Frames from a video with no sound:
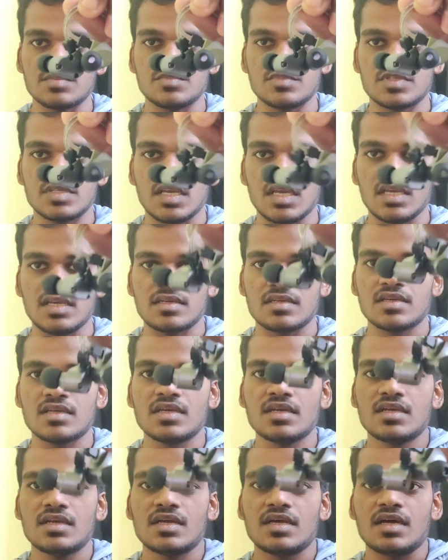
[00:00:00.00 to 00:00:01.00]
I'm saying
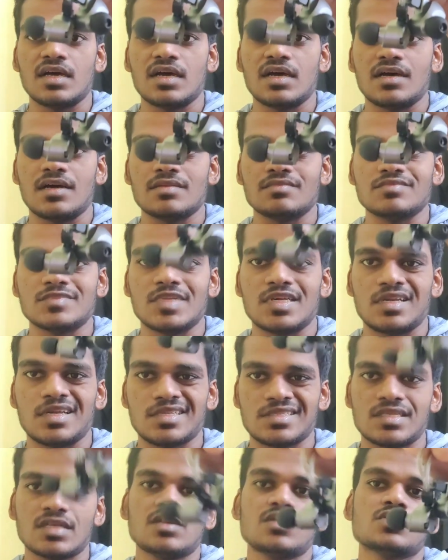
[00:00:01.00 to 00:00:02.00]
the
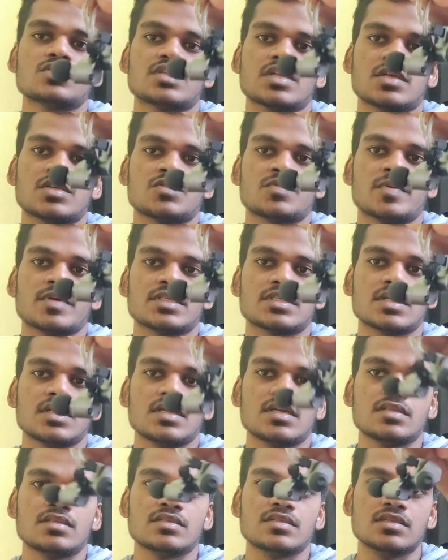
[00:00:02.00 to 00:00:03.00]
resolution,
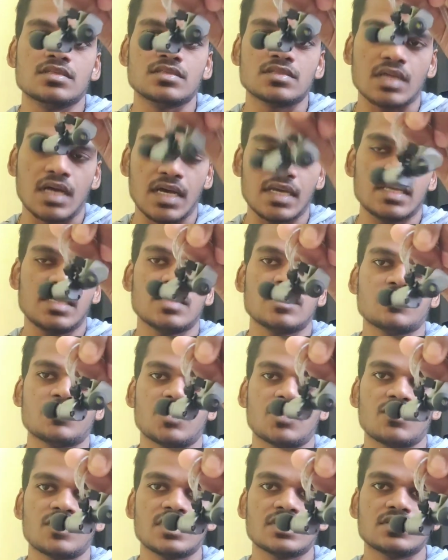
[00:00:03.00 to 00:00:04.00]
especially this IEM
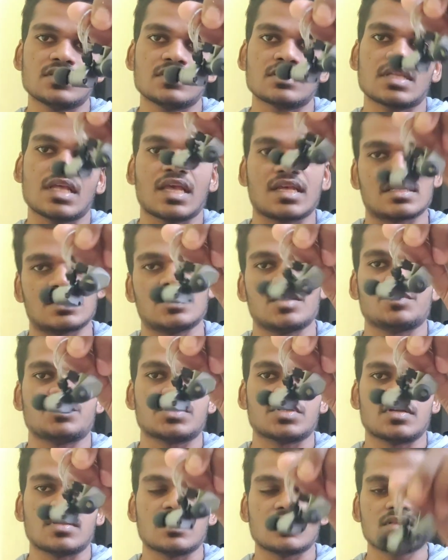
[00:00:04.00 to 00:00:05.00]
provides, is
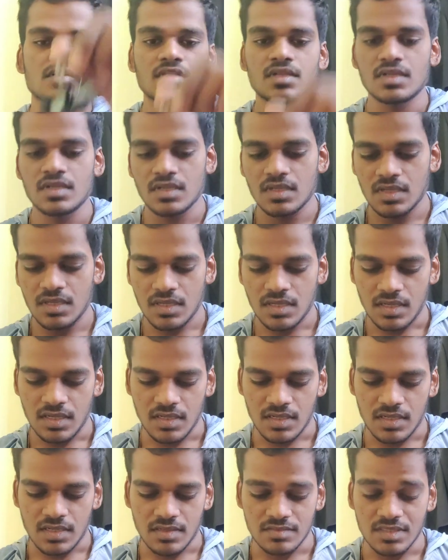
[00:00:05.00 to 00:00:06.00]
exceptional.
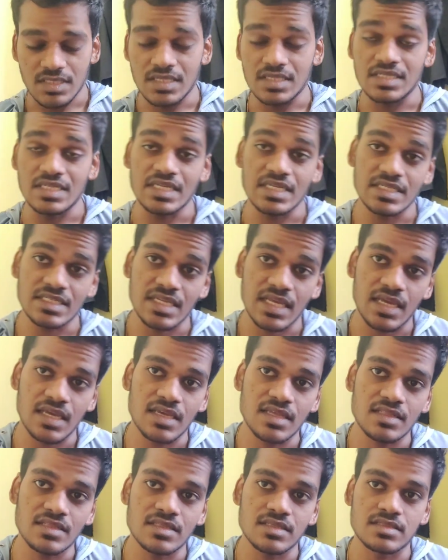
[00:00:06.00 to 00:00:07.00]
The
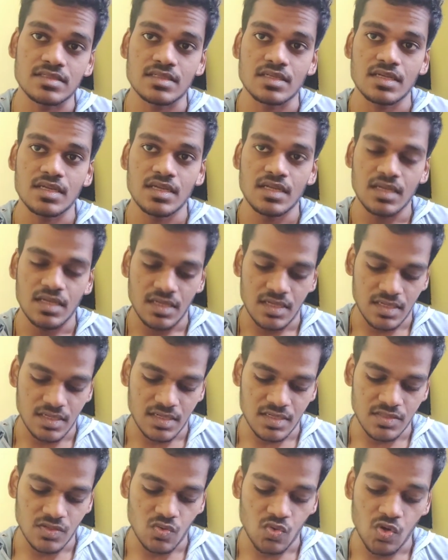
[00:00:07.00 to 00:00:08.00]
details,
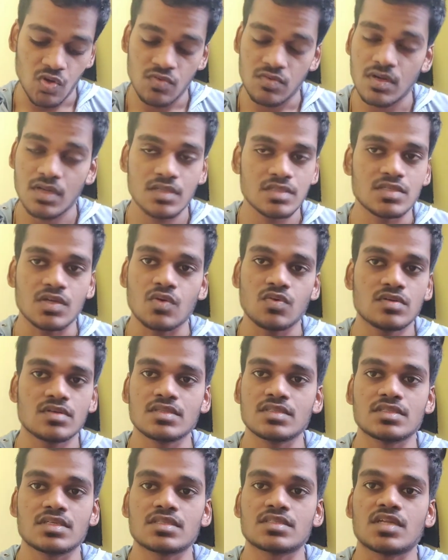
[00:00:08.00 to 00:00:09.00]
the overall
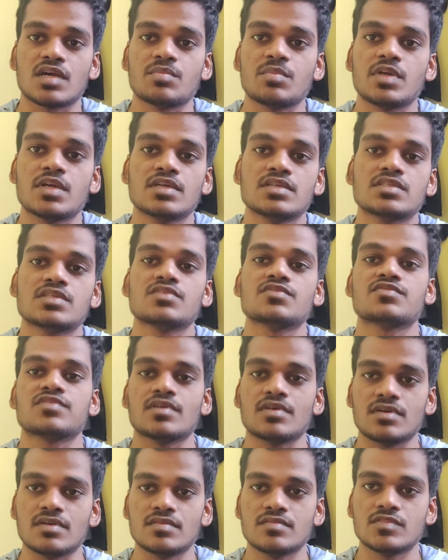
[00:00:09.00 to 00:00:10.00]
sound is just amazing
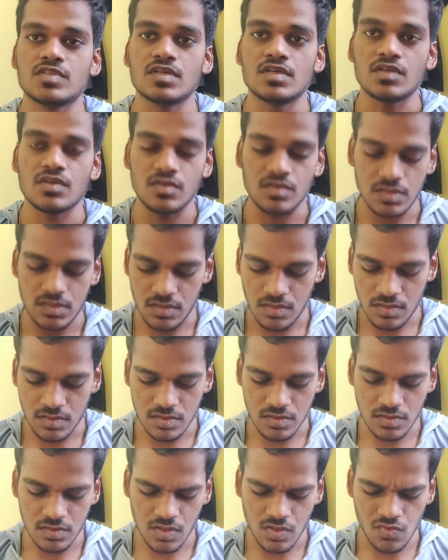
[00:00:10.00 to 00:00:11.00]
for $30
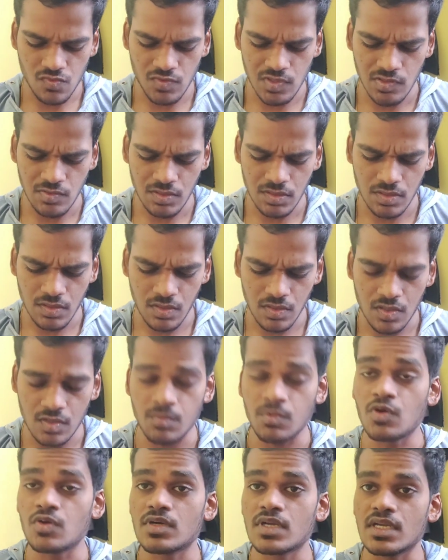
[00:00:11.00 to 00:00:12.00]
US. Now we will talk
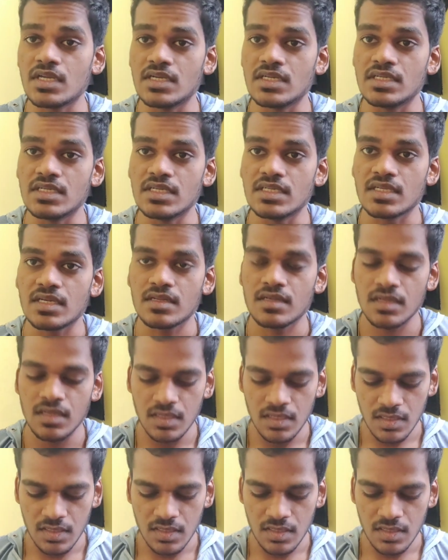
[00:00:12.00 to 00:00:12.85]
about in detail.